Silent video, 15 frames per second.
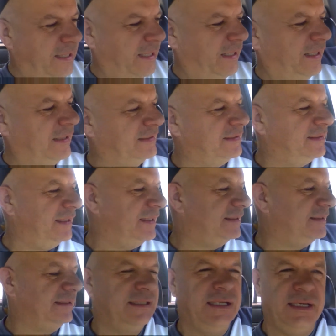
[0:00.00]
that
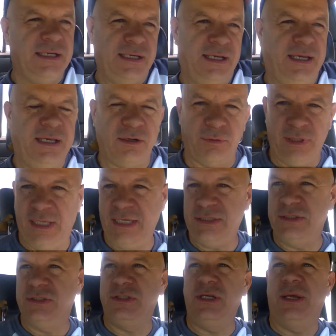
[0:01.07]
exists in a
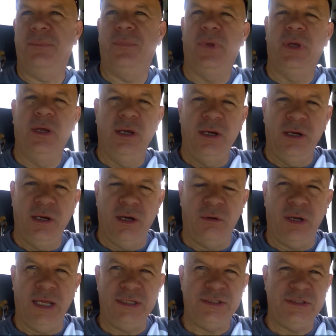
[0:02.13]
relationship.
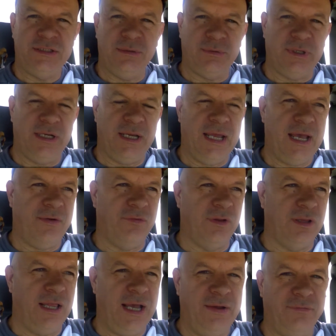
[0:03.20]
A relationship can have
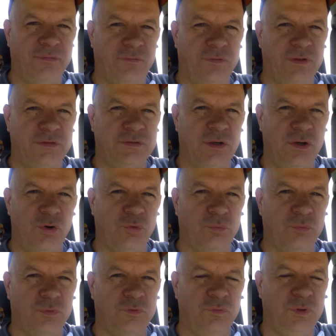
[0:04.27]
a life of its
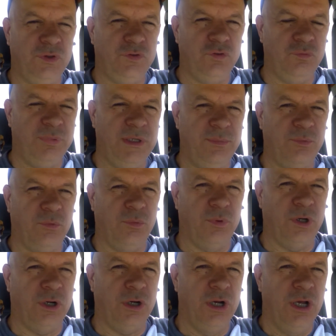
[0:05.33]
own between two
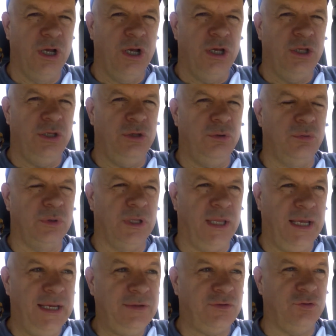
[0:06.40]
people where you
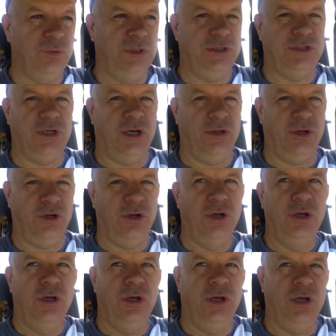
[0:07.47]
relate to each
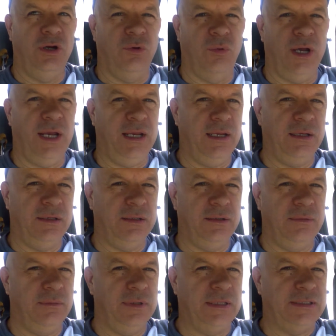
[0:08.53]
other in a way
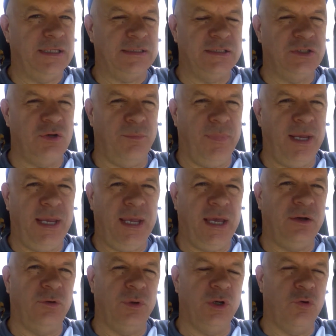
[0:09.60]
that doesn't
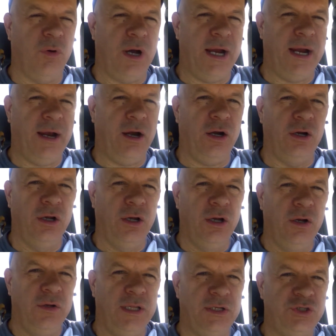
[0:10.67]
demand or require
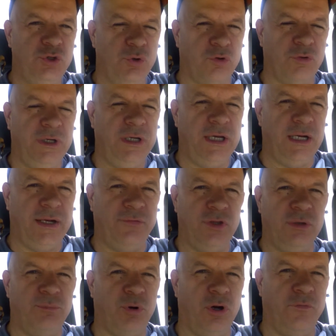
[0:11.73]
that you agree on
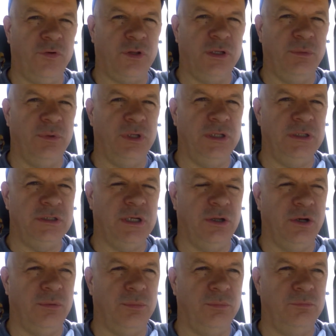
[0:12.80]
everything perfectly with each
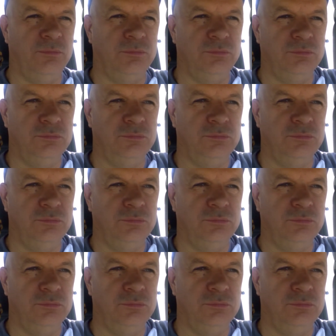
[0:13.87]
other.